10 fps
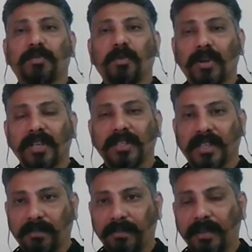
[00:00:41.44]
is exploring
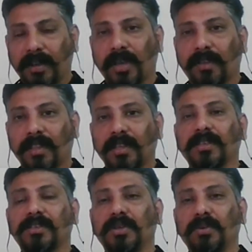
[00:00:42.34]
stuff, you know, everything
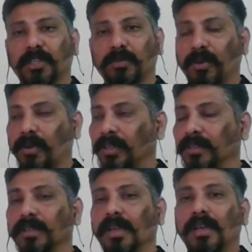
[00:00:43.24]
is new explore.
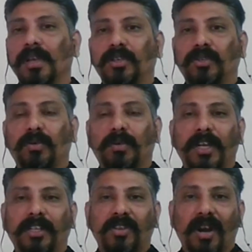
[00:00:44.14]
So
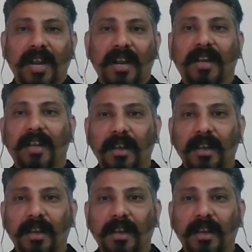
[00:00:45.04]
it's not kind of